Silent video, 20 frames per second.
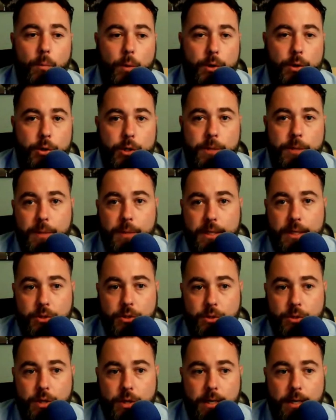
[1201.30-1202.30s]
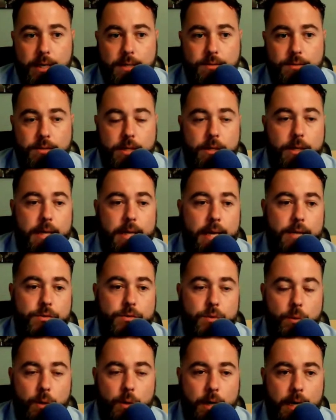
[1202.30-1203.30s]
you can place your dog on a staircase
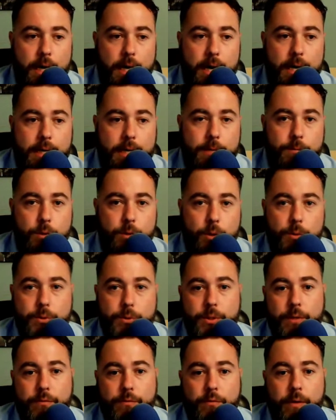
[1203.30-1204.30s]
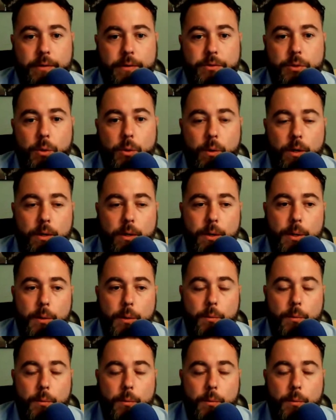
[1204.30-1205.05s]
or on an item close to the front door